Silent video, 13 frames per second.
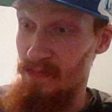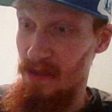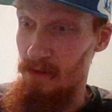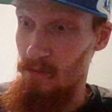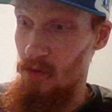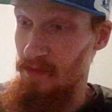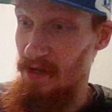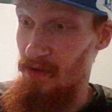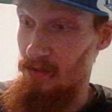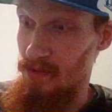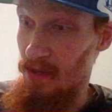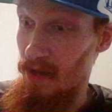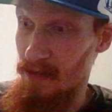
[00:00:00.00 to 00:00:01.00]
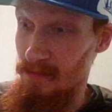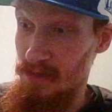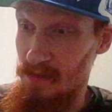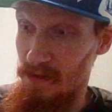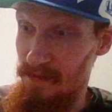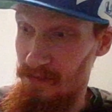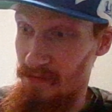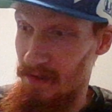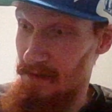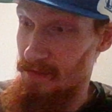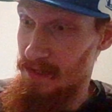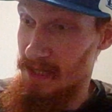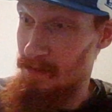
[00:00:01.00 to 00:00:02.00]
Romeo Dobbs with 3
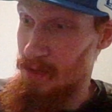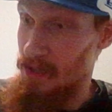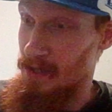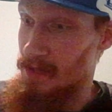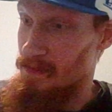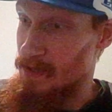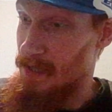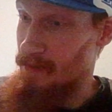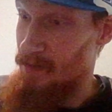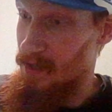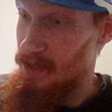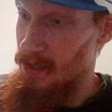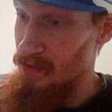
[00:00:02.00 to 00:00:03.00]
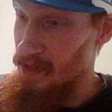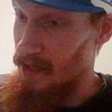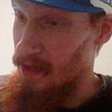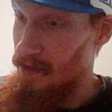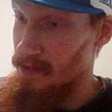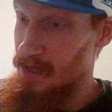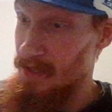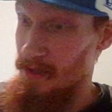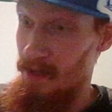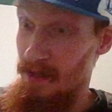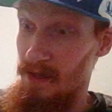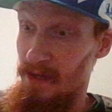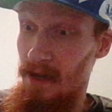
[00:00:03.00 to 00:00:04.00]
receptions for 72 yards.
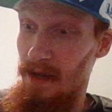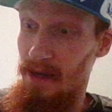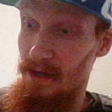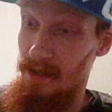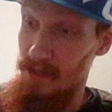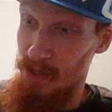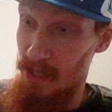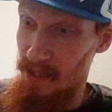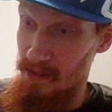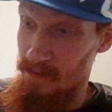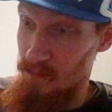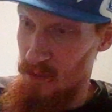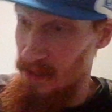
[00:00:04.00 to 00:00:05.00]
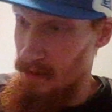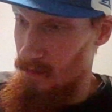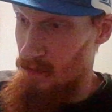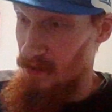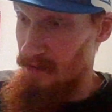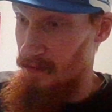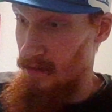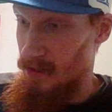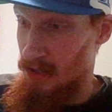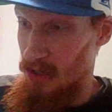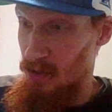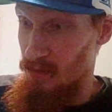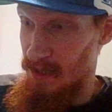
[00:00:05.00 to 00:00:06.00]
Jaden Reed with
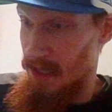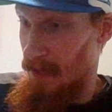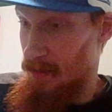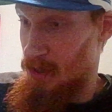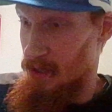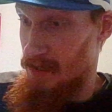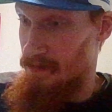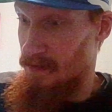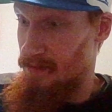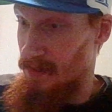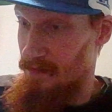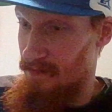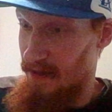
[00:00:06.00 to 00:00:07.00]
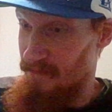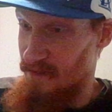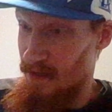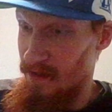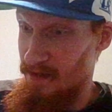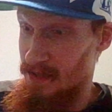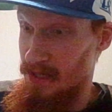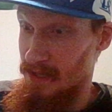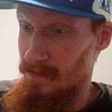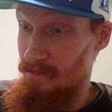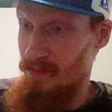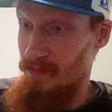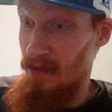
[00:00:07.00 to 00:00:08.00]
2 receptions, 55 yards.
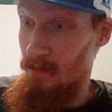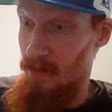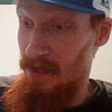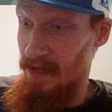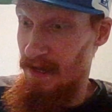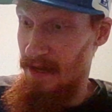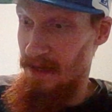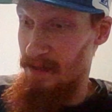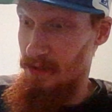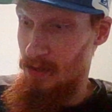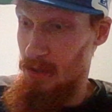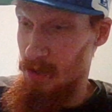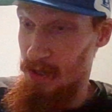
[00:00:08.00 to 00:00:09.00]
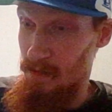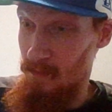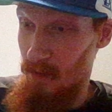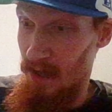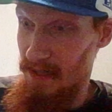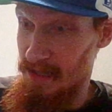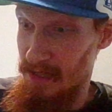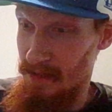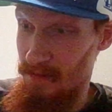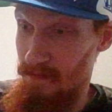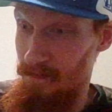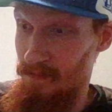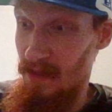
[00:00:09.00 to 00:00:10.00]
We had Christian Watson
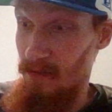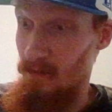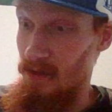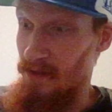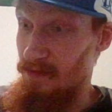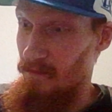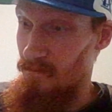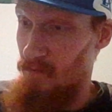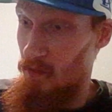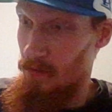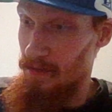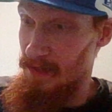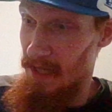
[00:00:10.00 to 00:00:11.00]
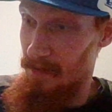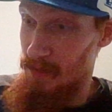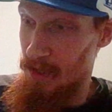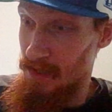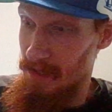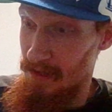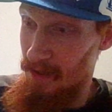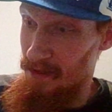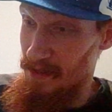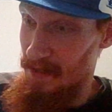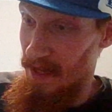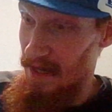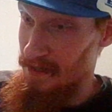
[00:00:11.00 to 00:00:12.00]
with 4 receptions,
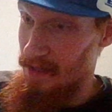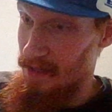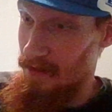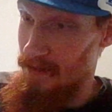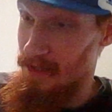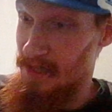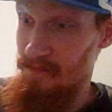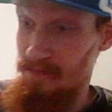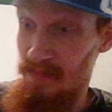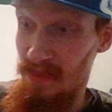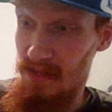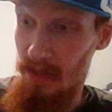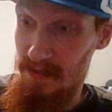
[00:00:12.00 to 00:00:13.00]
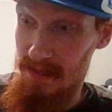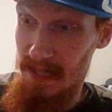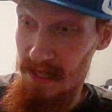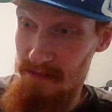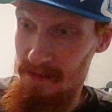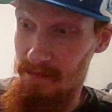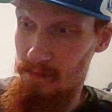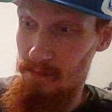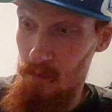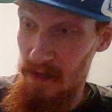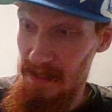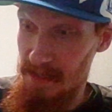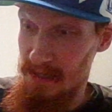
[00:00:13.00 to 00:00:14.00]
39 yards. Dontavian
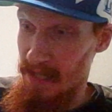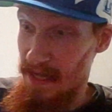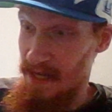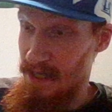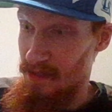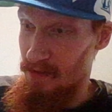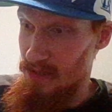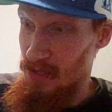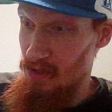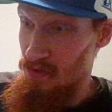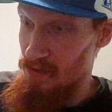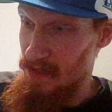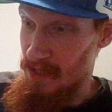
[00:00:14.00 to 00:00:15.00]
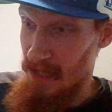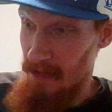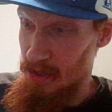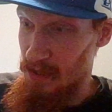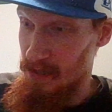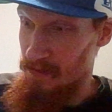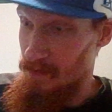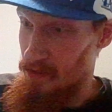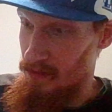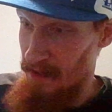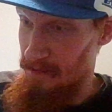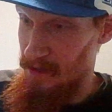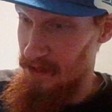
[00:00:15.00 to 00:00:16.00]
Wicks had 2 receptions for
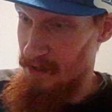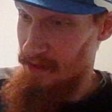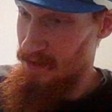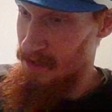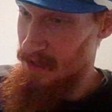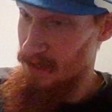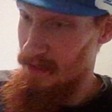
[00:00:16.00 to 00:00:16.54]
11 yards.